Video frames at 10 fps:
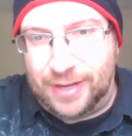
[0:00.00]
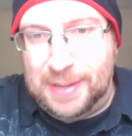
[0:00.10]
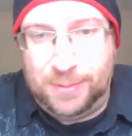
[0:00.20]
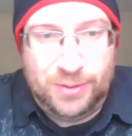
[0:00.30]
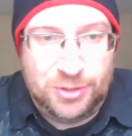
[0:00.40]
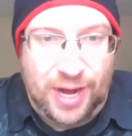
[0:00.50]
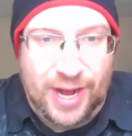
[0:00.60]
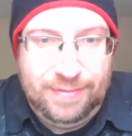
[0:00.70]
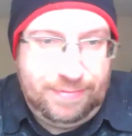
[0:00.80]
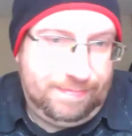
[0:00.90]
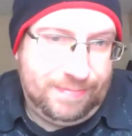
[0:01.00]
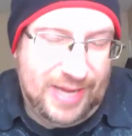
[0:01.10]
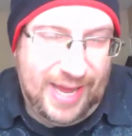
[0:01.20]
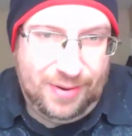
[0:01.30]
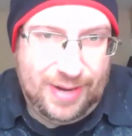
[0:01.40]
that, people who drive,
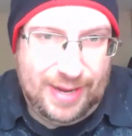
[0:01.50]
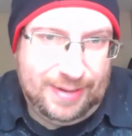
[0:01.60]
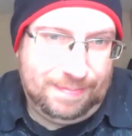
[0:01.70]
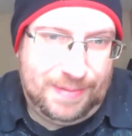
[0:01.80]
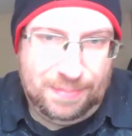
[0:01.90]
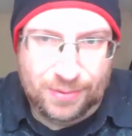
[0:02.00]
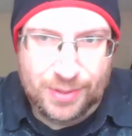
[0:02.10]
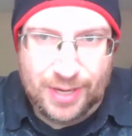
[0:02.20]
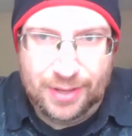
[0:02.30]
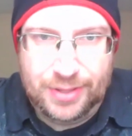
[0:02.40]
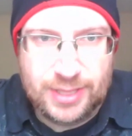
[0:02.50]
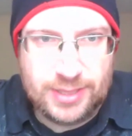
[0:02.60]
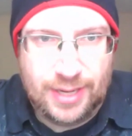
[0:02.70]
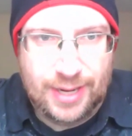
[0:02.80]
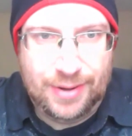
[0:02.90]
I don't, and people who mm-hmm. do other things,
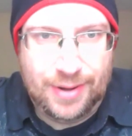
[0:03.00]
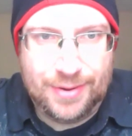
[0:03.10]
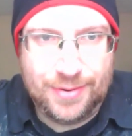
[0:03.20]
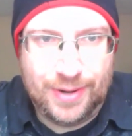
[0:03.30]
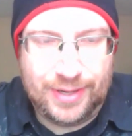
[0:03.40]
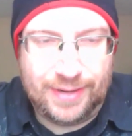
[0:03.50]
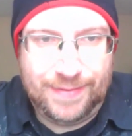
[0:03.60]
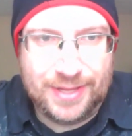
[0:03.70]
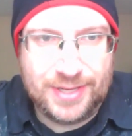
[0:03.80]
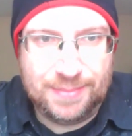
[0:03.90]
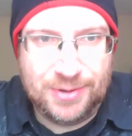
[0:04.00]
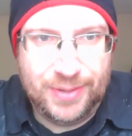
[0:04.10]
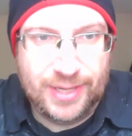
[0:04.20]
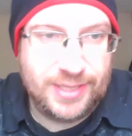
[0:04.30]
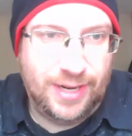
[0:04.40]
that I don't, I don't know where they can find the time to
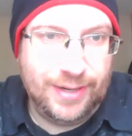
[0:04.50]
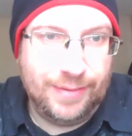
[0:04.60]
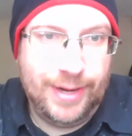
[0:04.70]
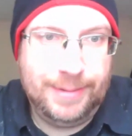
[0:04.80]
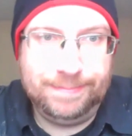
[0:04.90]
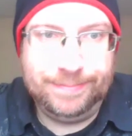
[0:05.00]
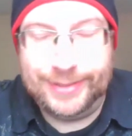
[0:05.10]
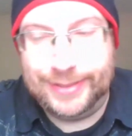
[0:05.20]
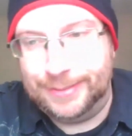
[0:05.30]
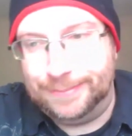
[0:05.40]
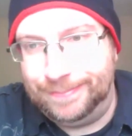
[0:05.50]
read. It's hard, right? So